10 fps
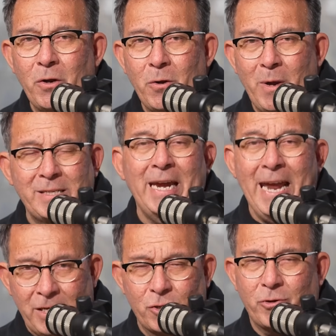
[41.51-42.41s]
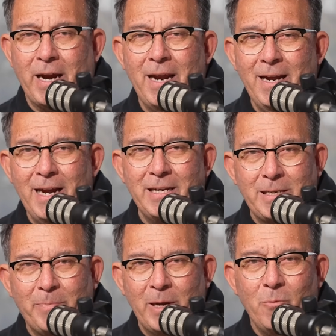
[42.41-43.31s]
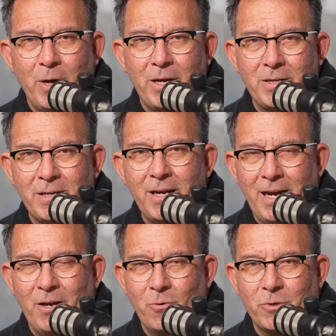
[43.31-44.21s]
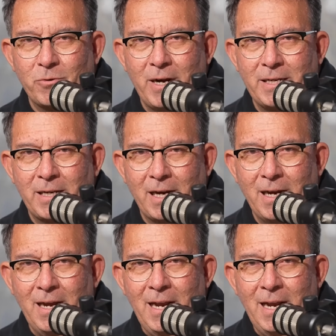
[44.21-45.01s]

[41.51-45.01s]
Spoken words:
who has a history in tipping winners in horse racing.